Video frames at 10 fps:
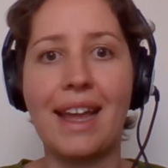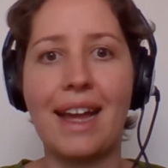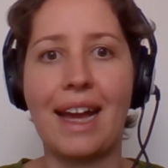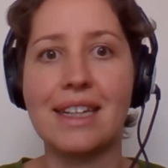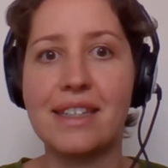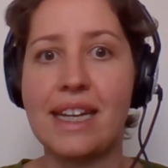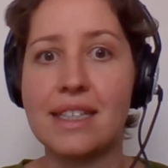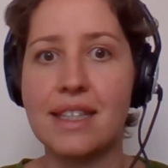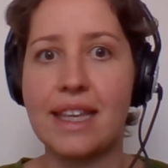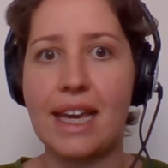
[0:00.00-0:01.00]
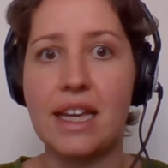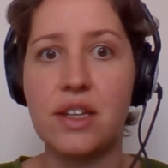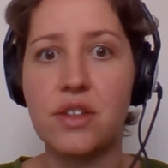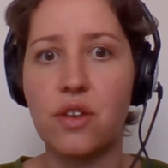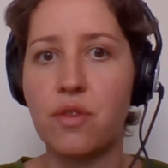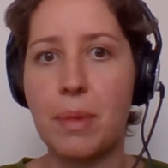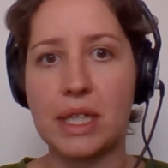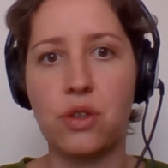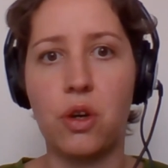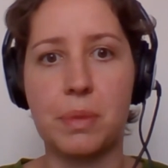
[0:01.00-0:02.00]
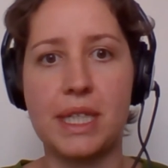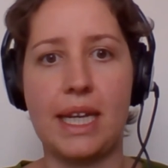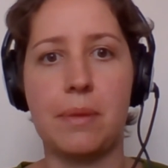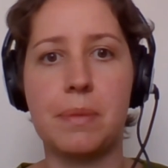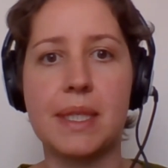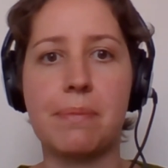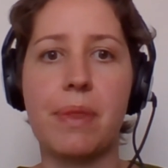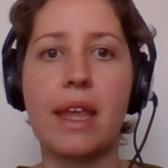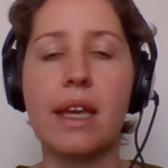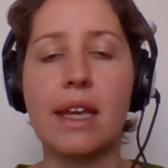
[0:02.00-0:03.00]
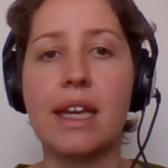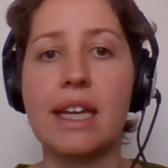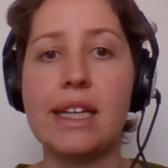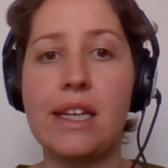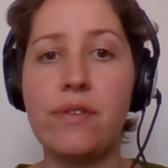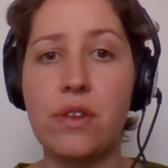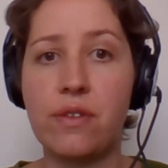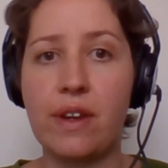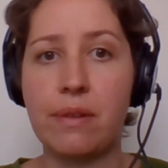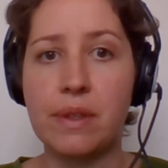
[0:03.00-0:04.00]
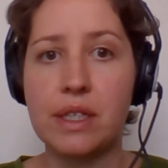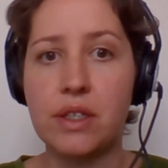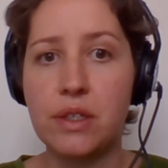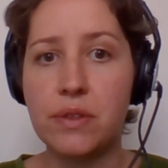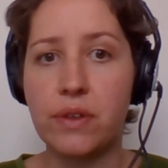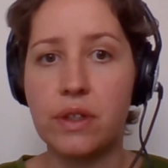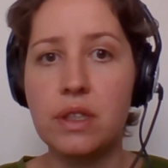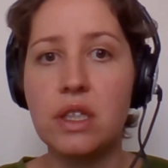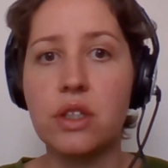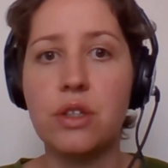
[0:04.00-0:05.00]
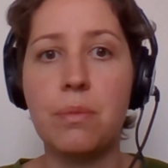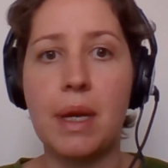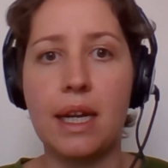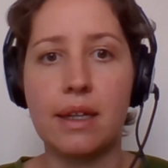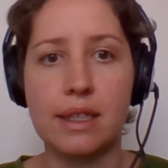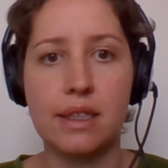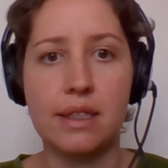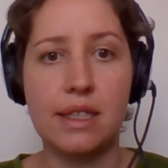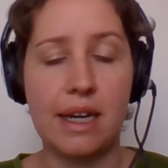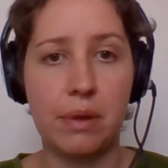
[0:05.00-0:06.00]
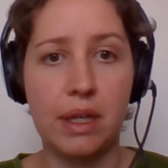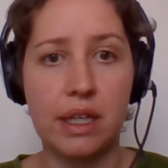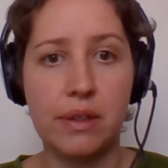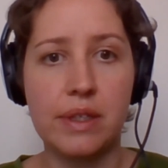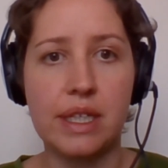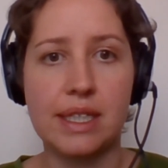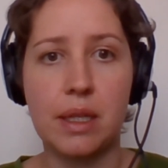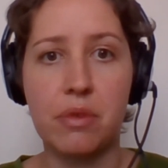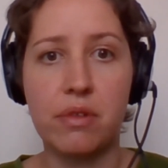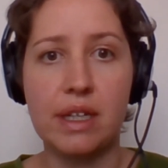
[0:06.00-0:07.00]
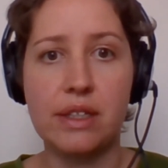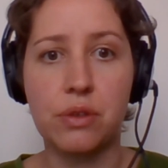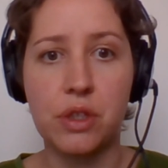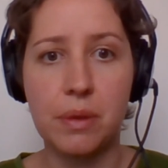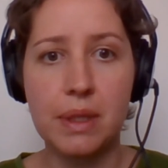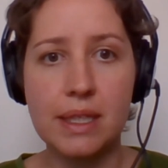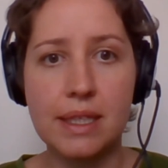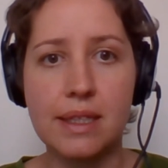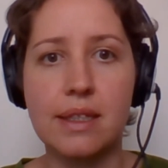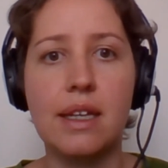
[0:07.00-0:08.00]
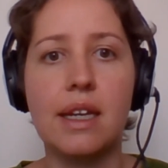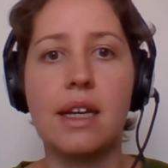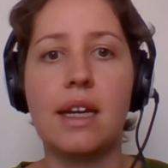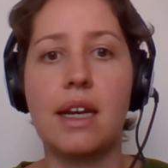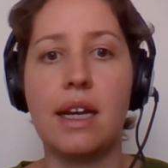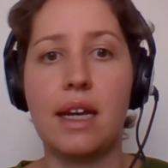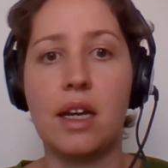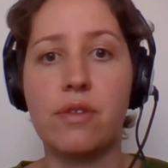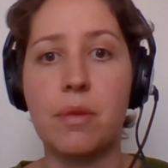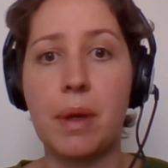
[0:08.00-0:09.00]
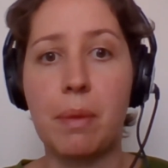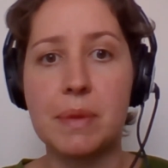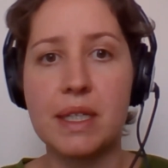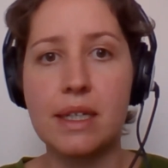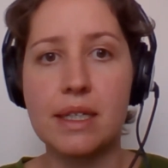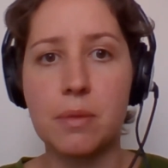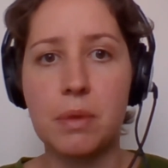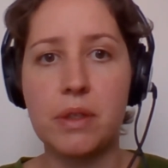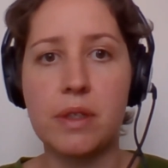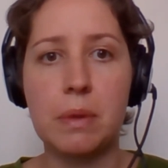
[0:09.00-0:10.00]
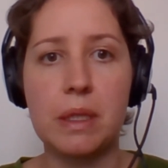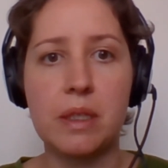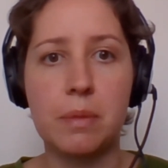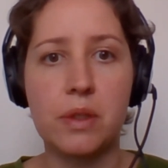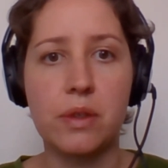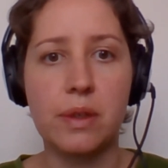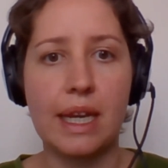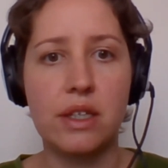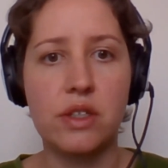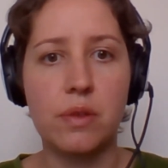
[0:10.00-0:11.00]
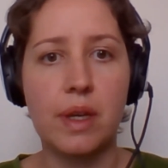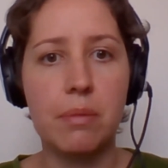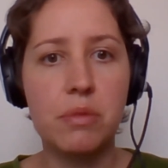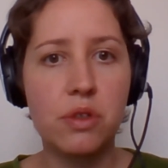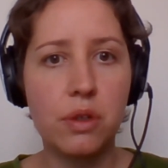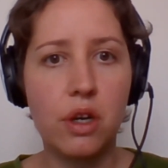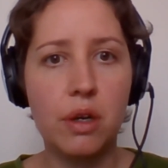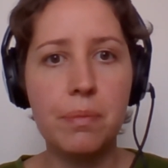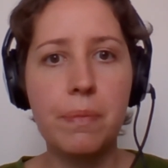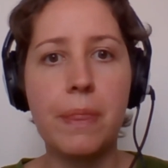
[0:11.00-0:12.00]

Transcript: And that's the end of my top tips. If you found this useful, you may like to download a summary document from my website, www.candochem.com,